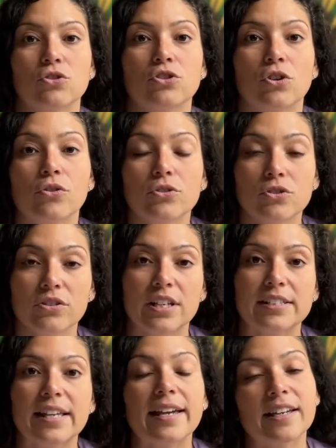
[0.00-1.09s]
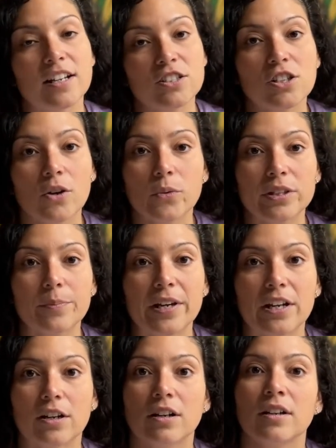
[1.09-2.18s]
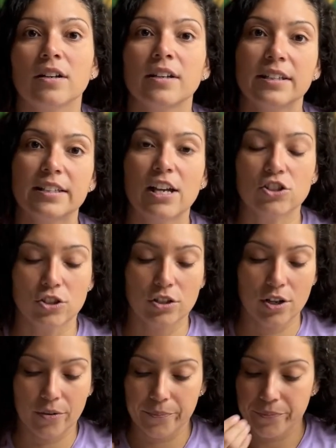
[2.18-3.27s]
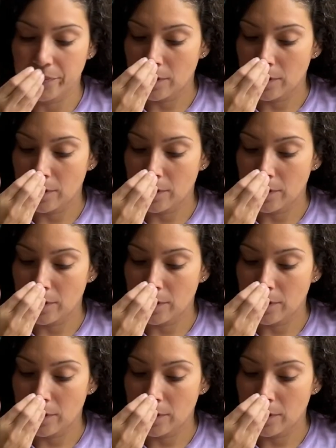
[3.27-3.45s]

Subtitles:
So those are things, hey, can I start with the banner? Yes or no?